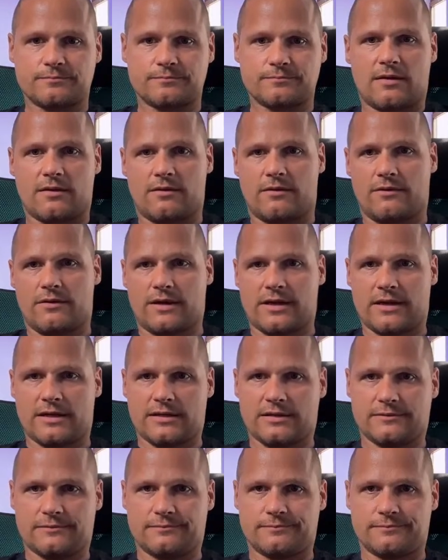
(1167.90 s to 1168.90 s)

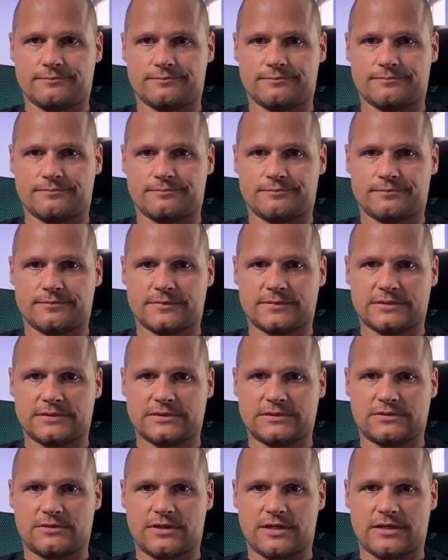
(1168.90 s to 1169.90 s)
okay,
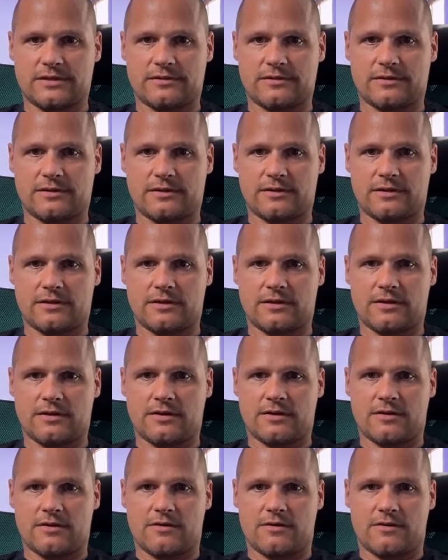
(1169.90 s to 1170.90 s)
sorry,
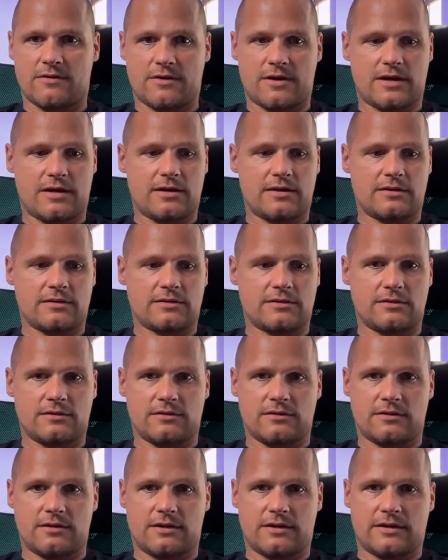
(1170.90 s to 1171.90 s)
right,
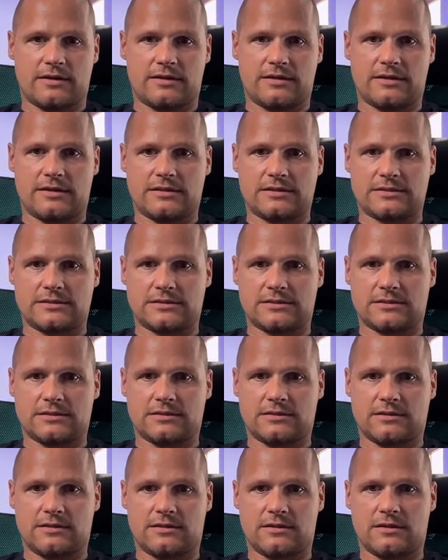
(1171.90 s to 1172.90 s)
like this.
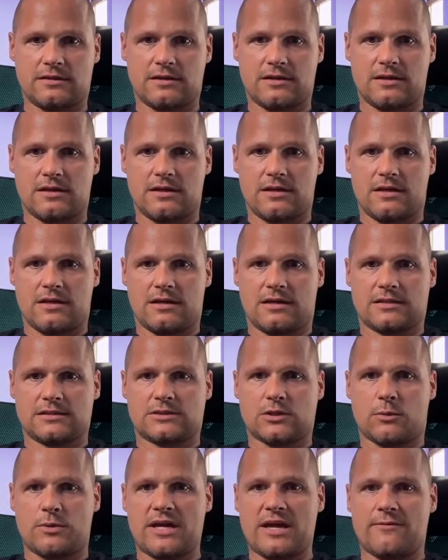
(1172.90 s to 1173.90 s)

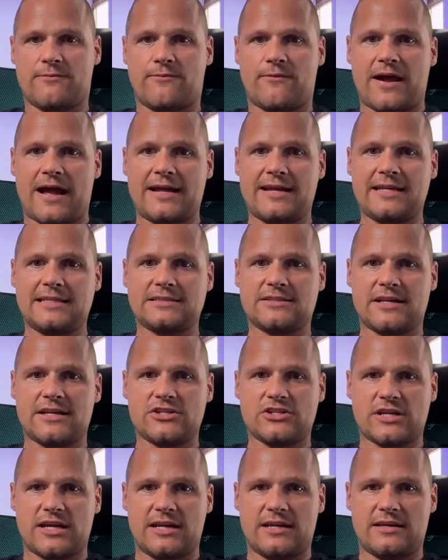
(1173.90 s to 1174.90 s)
So we have Friday's
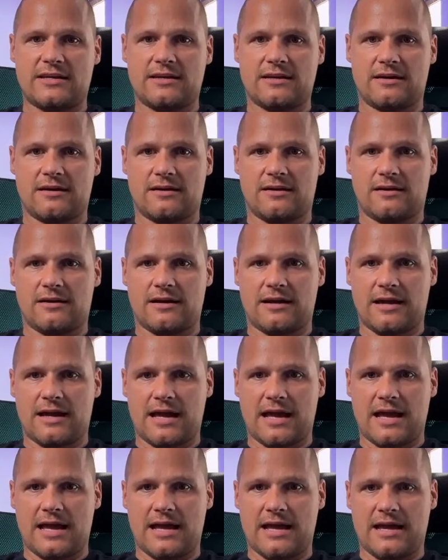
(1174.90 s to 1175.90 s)
range and
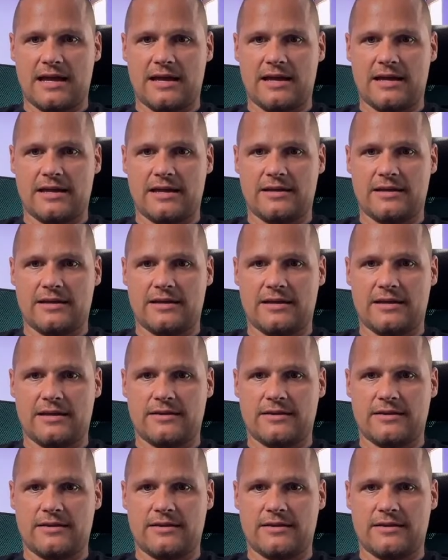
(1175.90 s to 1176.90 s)

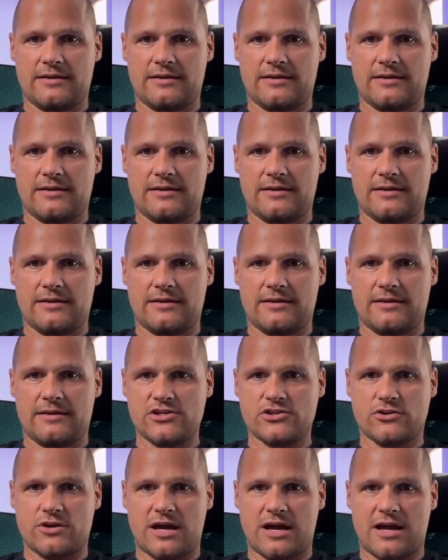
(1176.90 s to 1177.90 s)
Monday
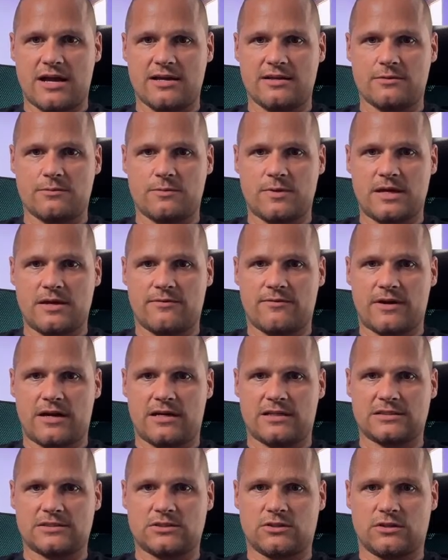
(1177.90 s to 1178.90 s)
range, right? We have
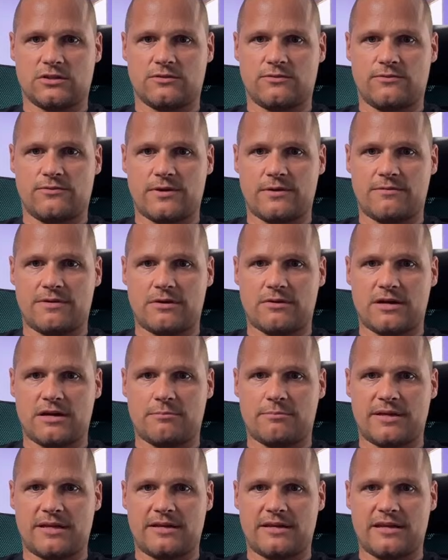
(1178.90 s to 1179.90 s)
also the fair value
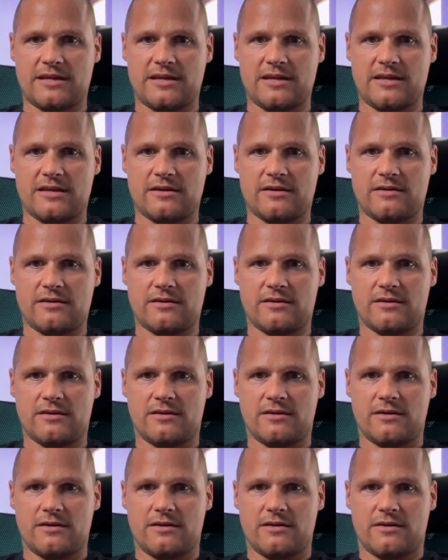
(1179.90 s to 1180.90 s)
gap in here,
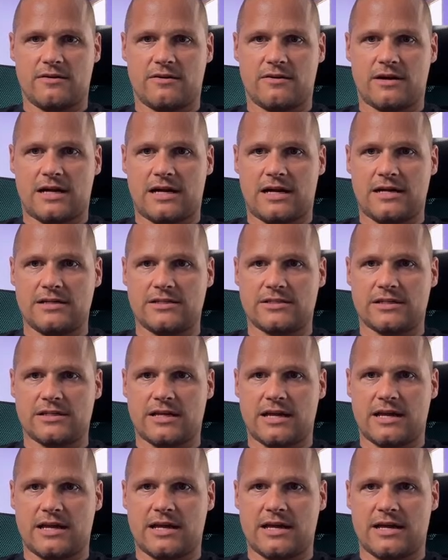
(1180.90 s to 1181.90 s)
right?
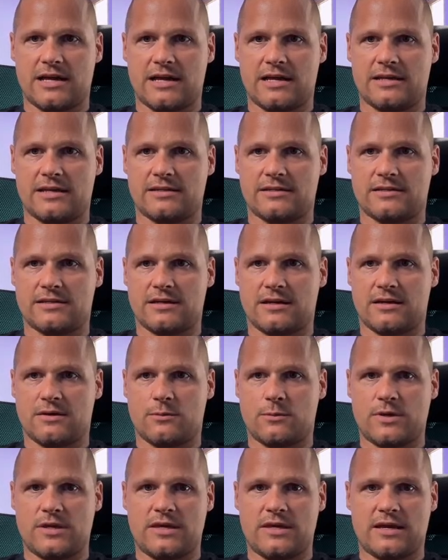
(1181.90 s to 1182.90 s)
And
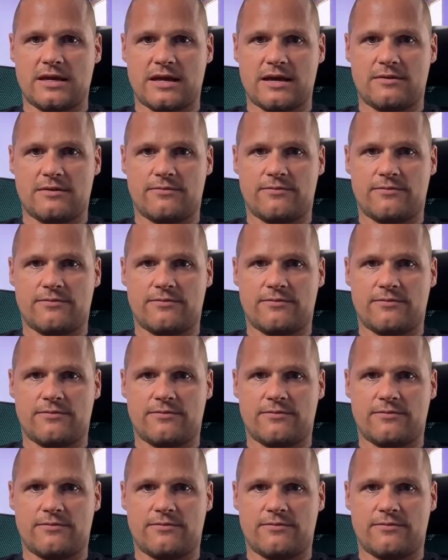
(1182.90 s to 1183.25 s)
we have